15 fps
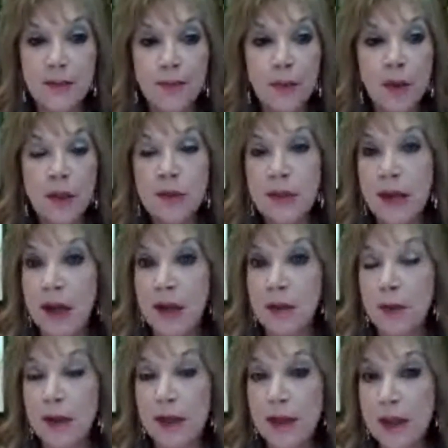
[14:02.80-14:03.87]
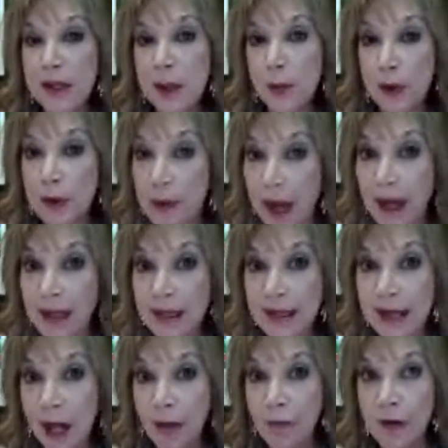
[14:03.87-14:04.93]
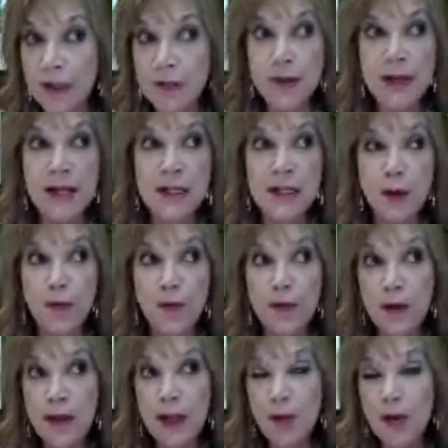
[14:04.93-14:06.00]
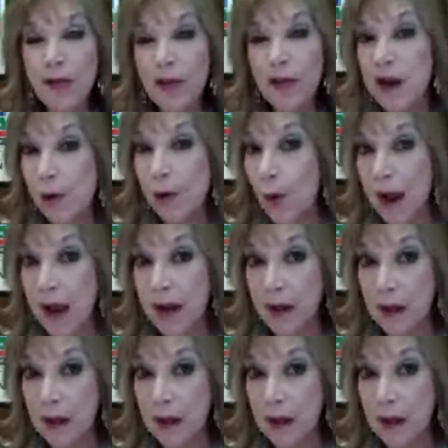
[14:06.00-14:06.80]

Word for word: that we think that we're not at alpha is because we feel like we're very awake.